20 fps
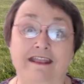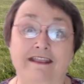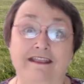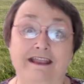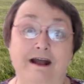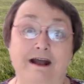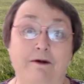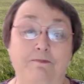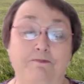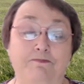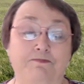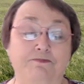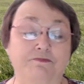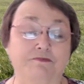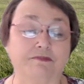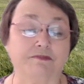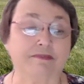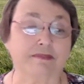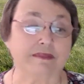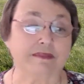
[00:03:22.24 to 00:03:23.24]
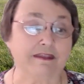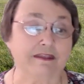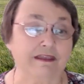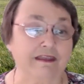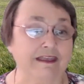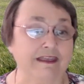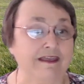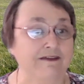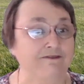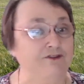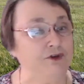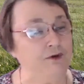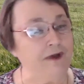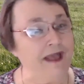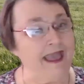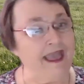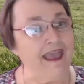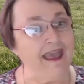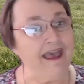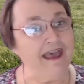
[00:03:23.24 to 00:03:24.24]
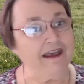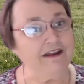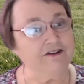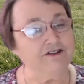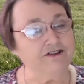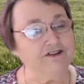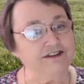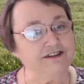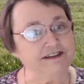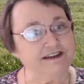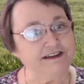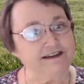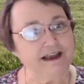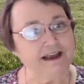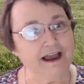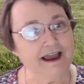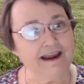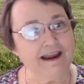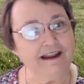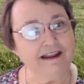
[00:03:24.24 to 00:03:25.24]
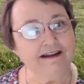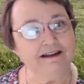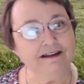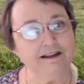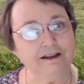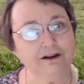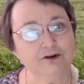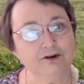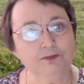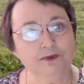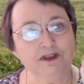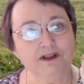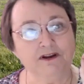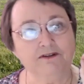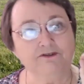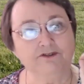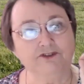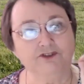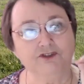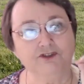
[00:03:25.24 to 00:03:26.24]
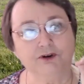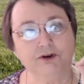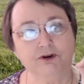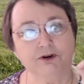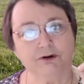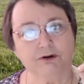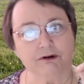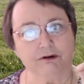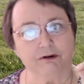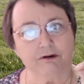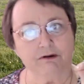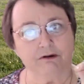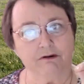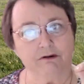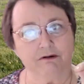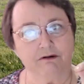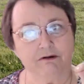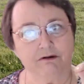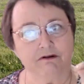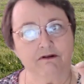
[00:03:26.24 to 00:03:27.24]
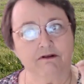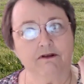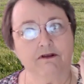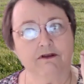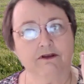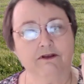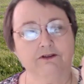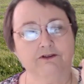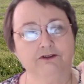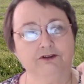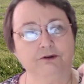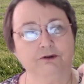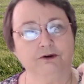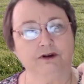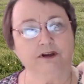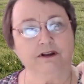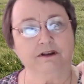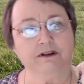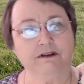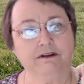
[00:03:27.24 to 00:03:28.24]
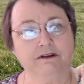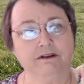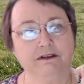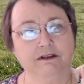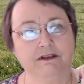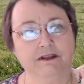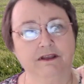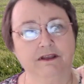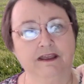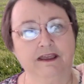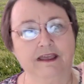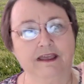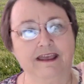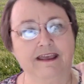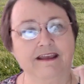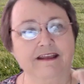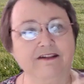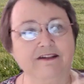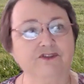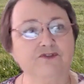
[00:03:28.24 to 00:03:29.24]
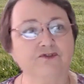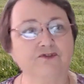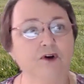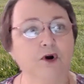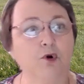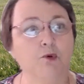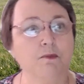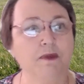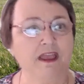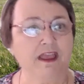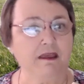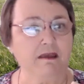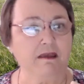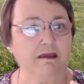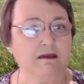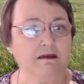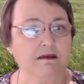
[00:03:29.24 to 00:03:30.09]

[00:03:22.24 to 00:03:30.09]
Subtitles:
Now, if you add just a tiny little bit of sugar to it, it gets foamy.